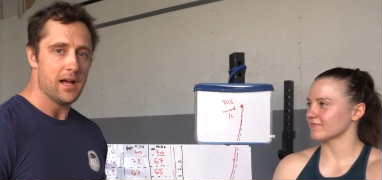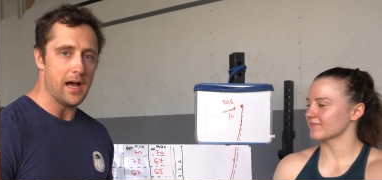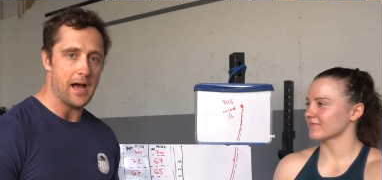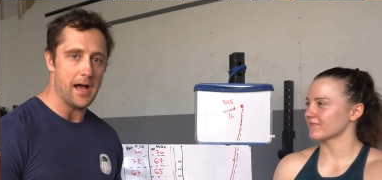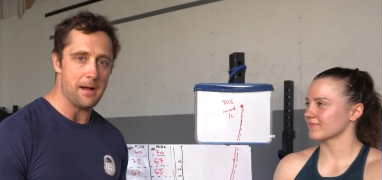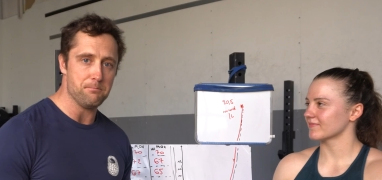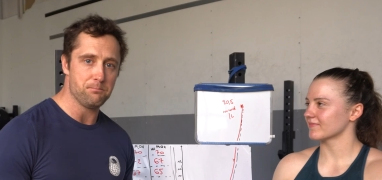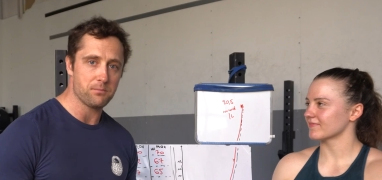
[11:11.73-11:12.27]

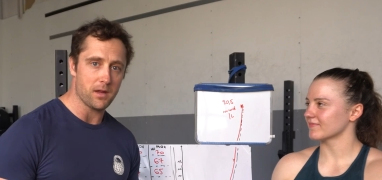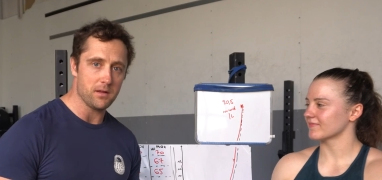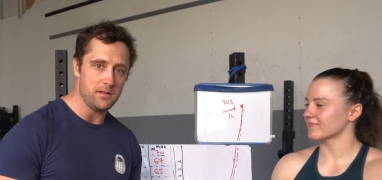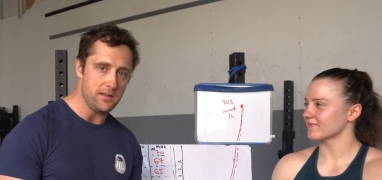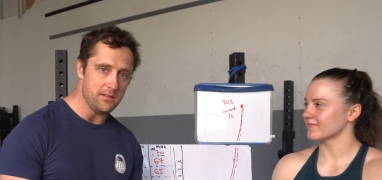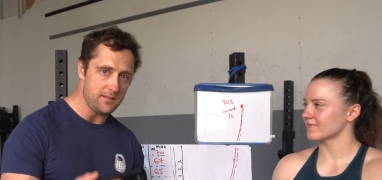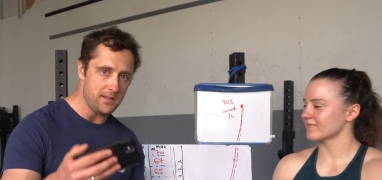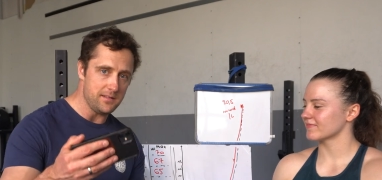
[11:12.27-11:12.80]
Speaker 1: Um,
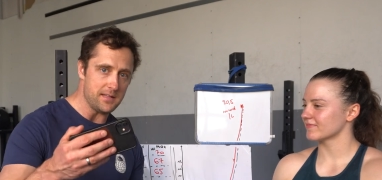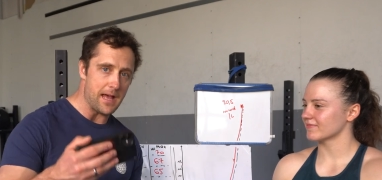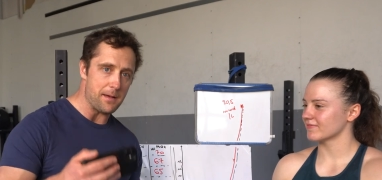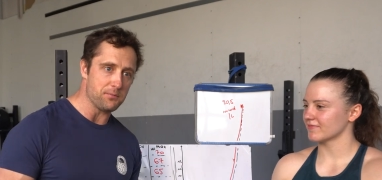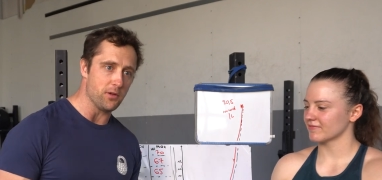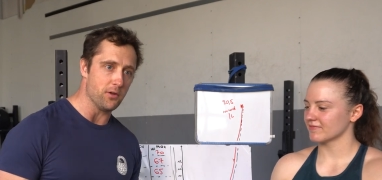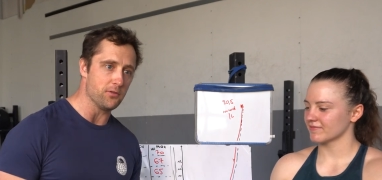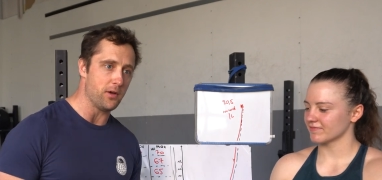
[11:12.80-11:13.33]
these these
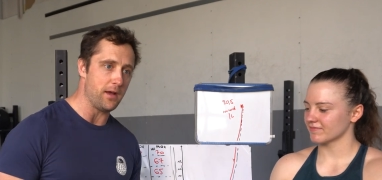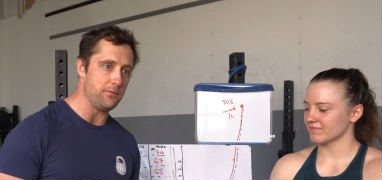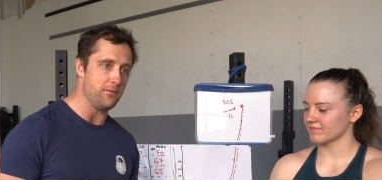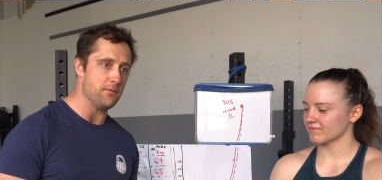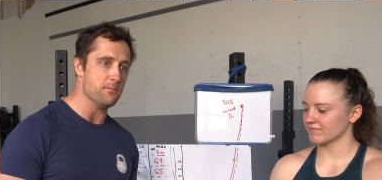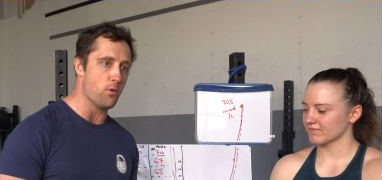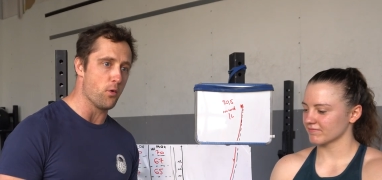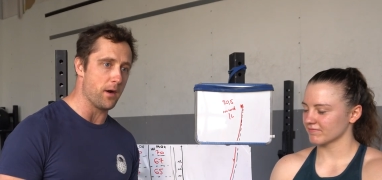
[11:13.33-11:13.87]
apps also
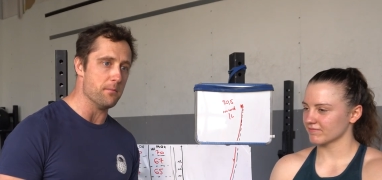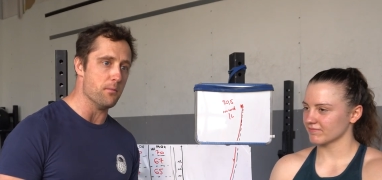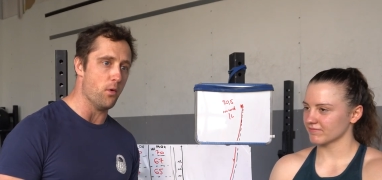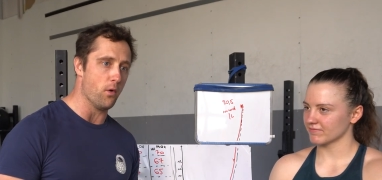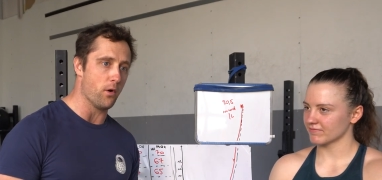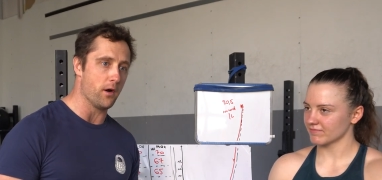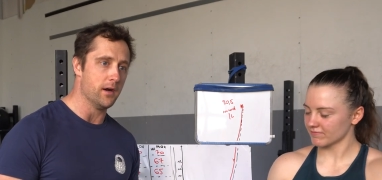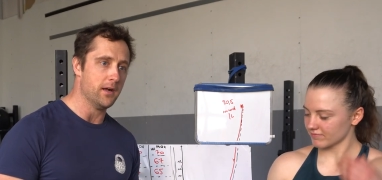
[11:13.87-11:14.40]
have more and
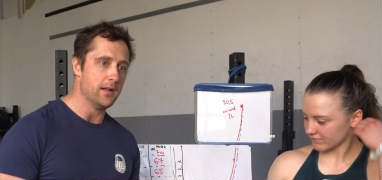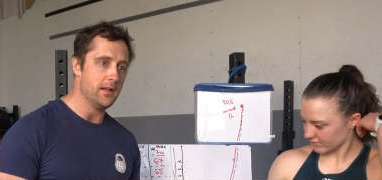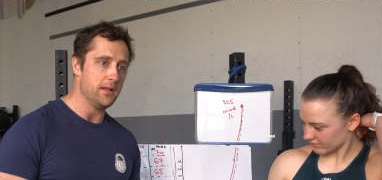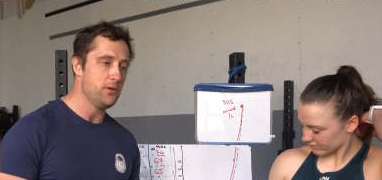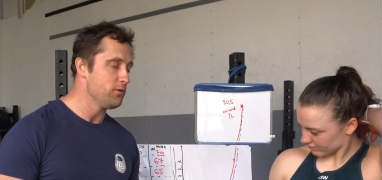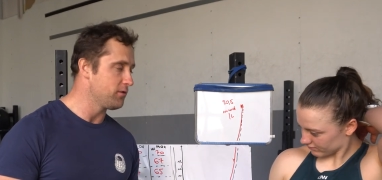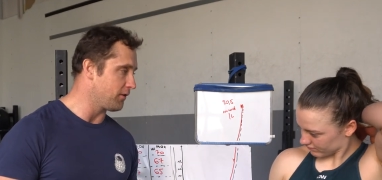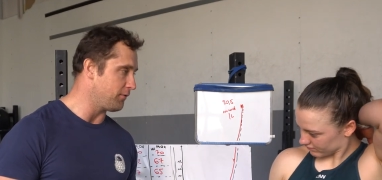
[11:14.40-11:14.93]
more
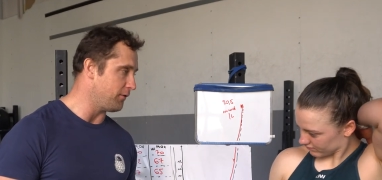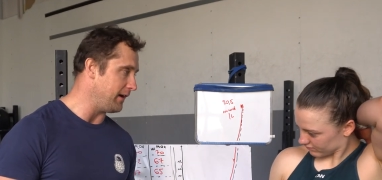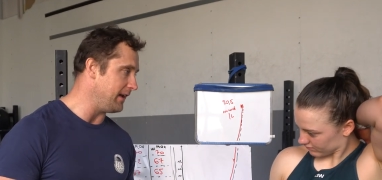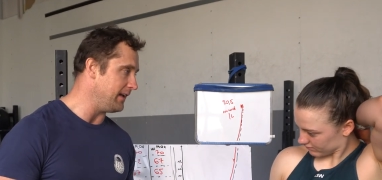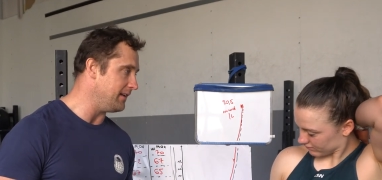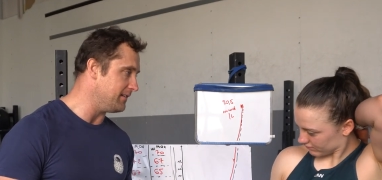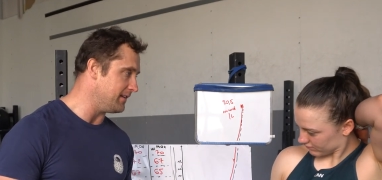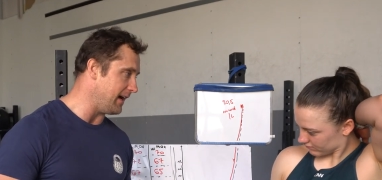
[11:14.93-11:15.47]

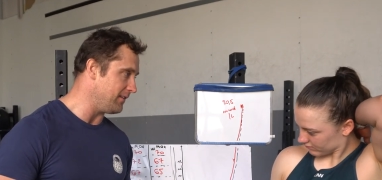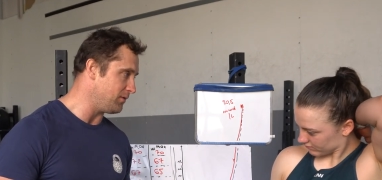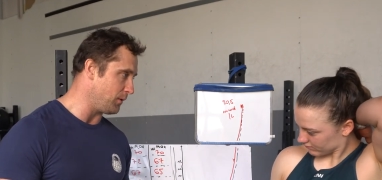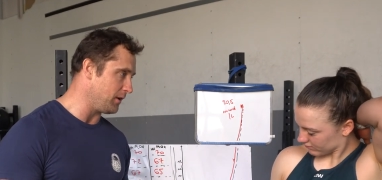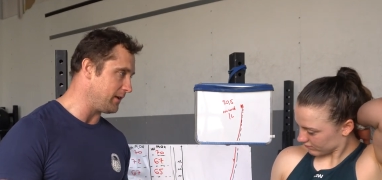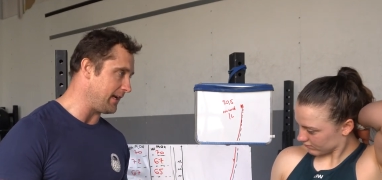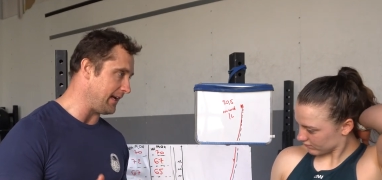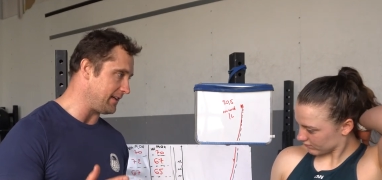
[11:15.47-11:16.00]
user-friendly designs where
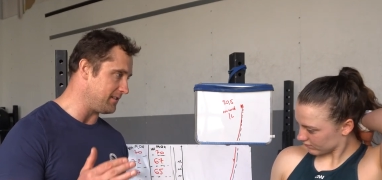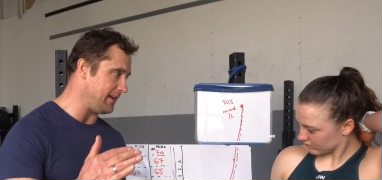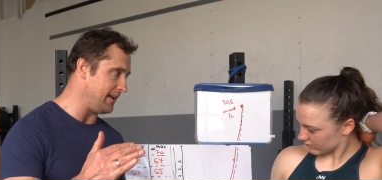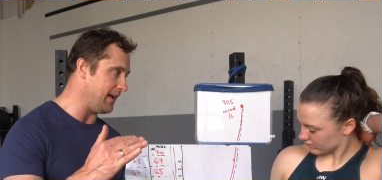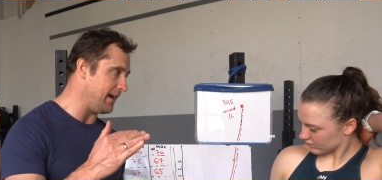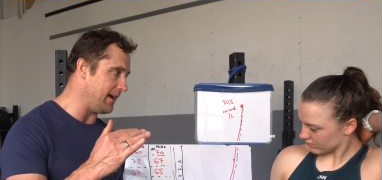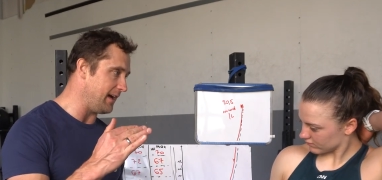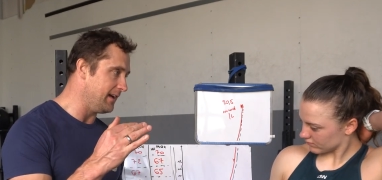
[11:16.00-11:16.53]
you can
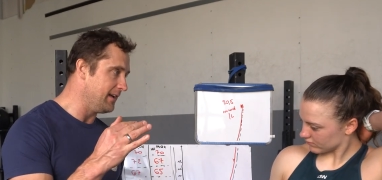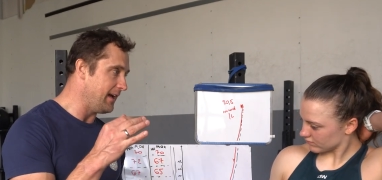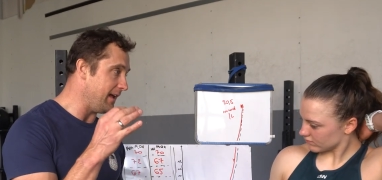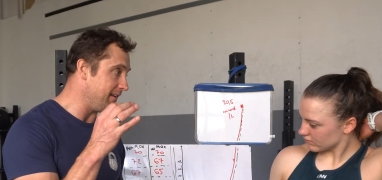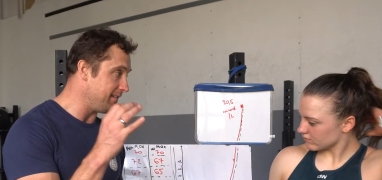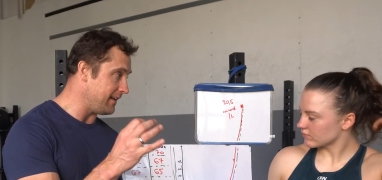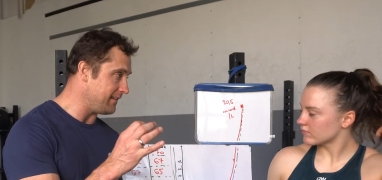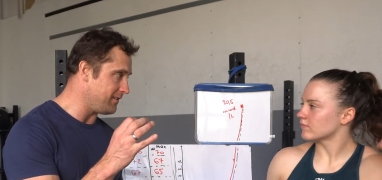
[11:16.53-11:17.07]
actually uh,
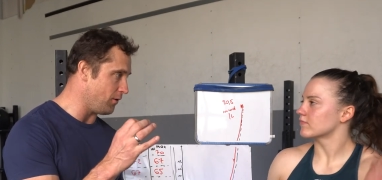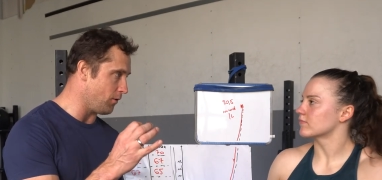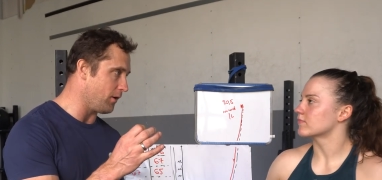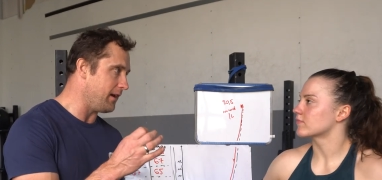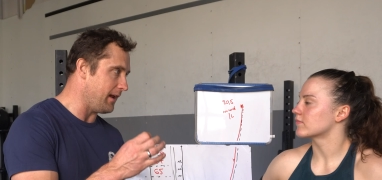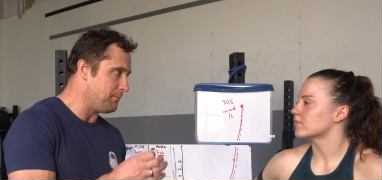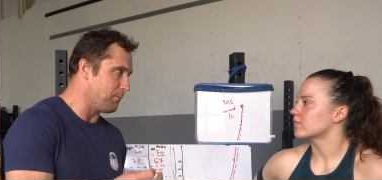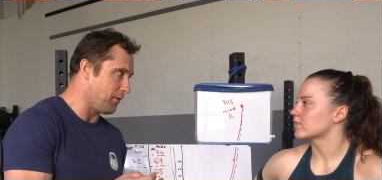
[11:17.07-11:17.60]
assess your, or
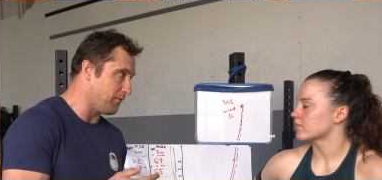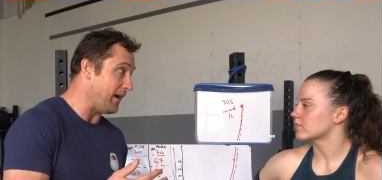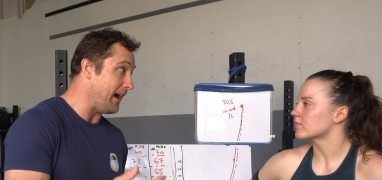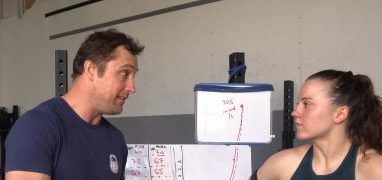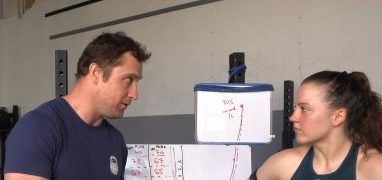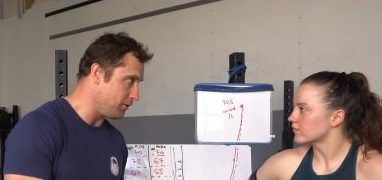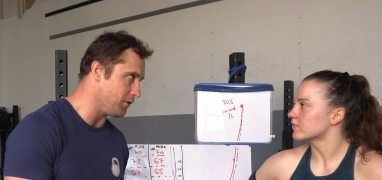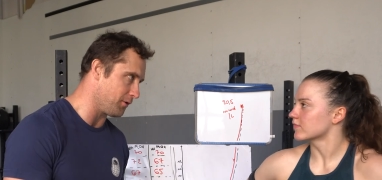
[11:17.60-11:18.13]
it
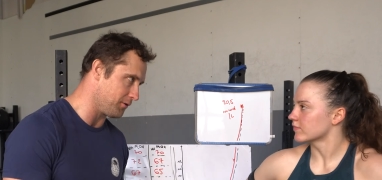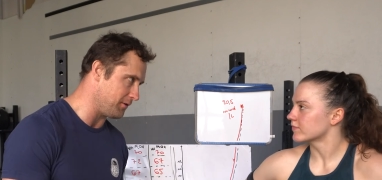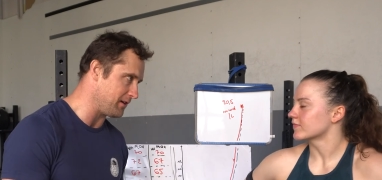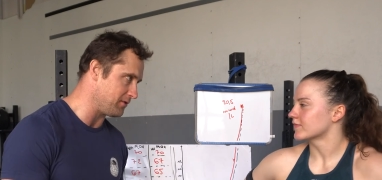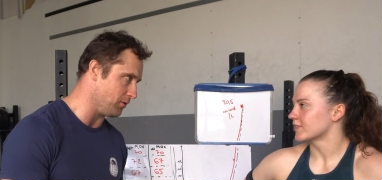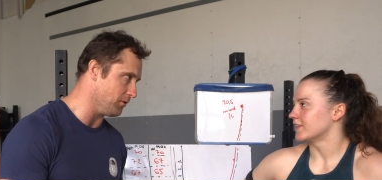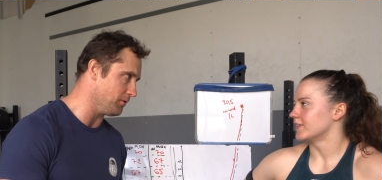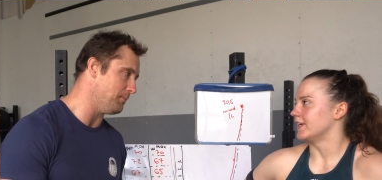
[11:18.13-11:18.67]
provides you your
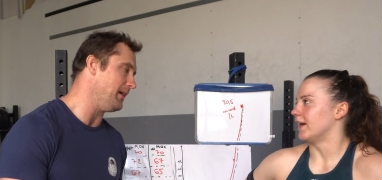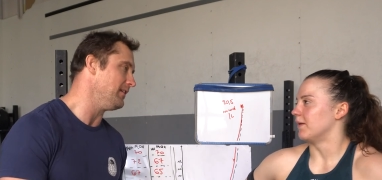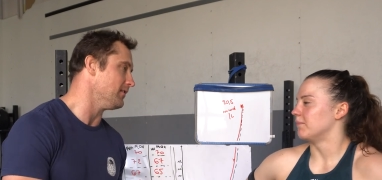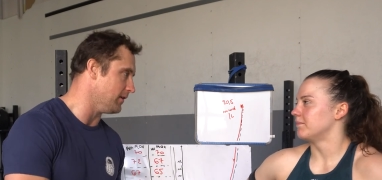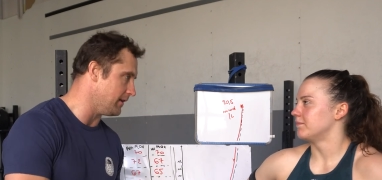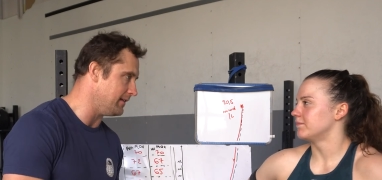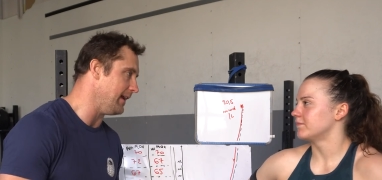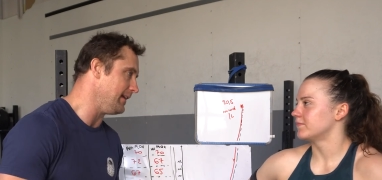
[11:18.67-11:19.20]
threshold yeah. based
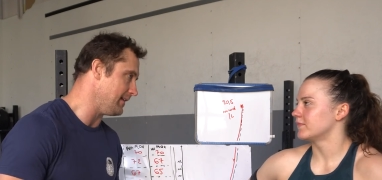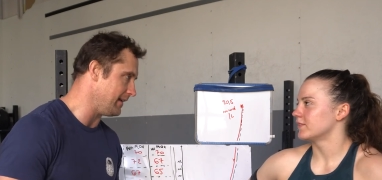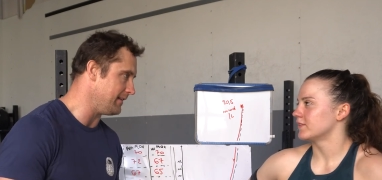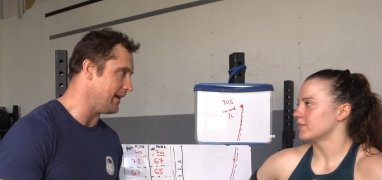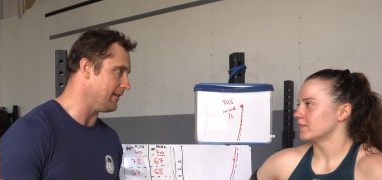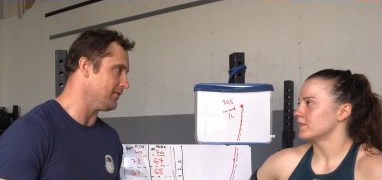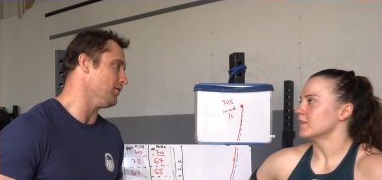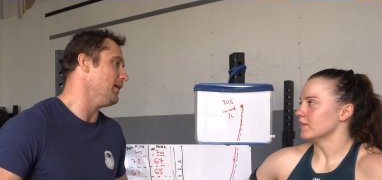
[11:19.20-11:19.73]
on the data you
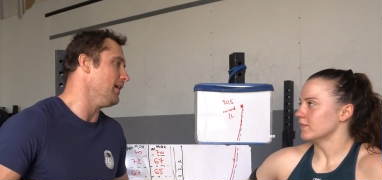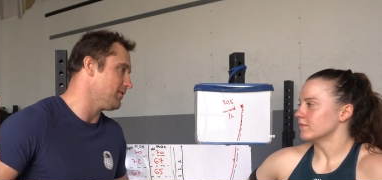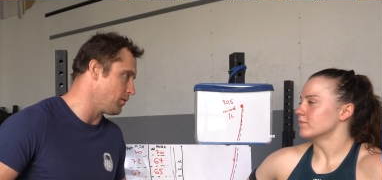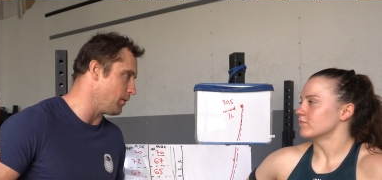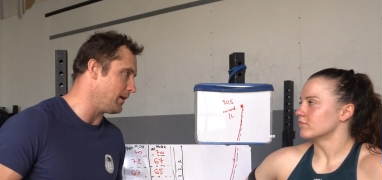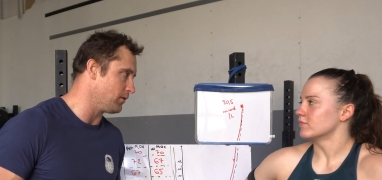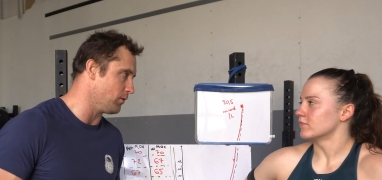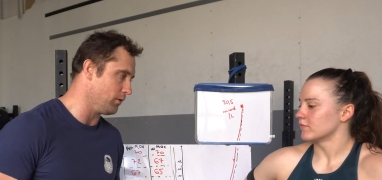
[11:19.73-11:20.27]
have. So that's
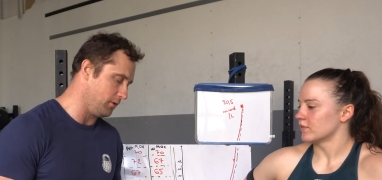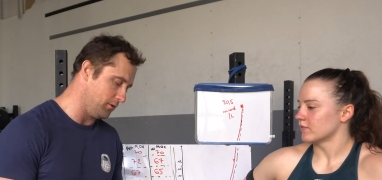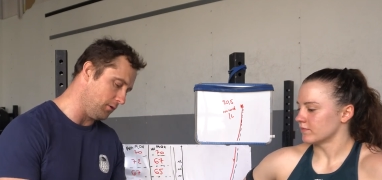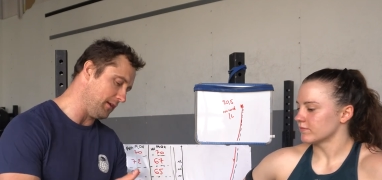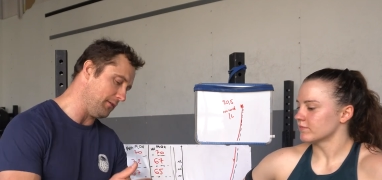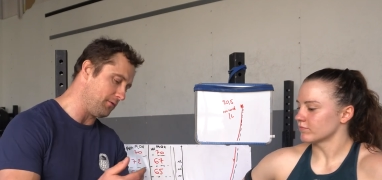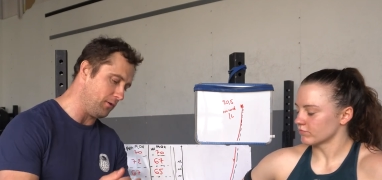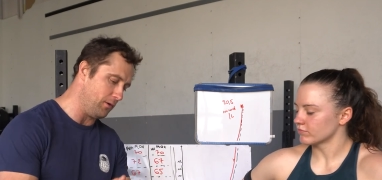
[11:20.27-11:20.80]
quite cool. You
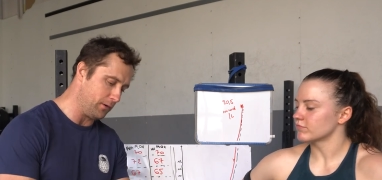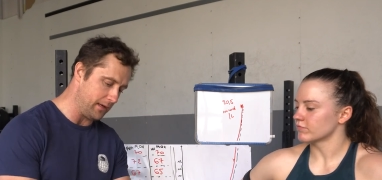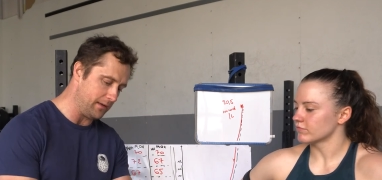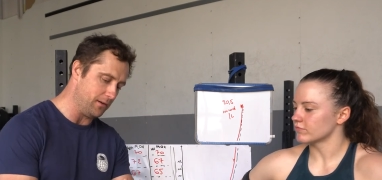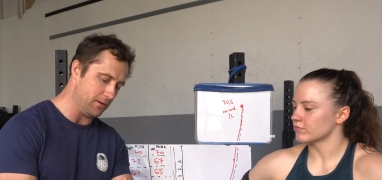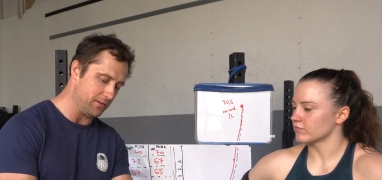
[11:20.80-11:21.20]
don't have to look at it